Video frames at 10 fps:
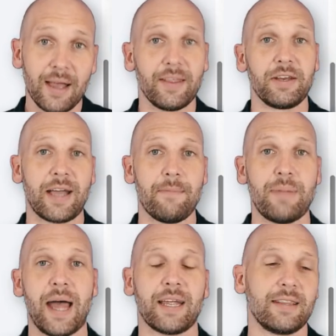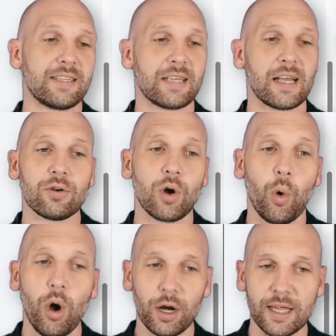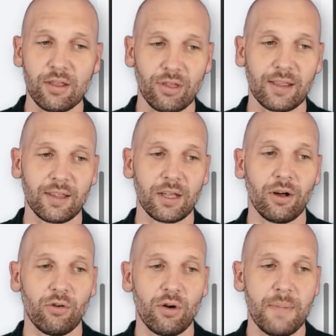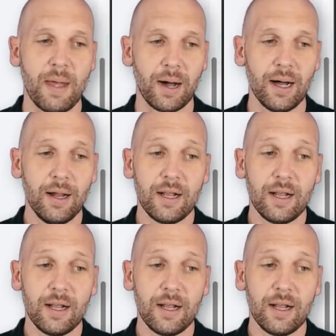Then you come back and there's that little quirky thing that you got to remember.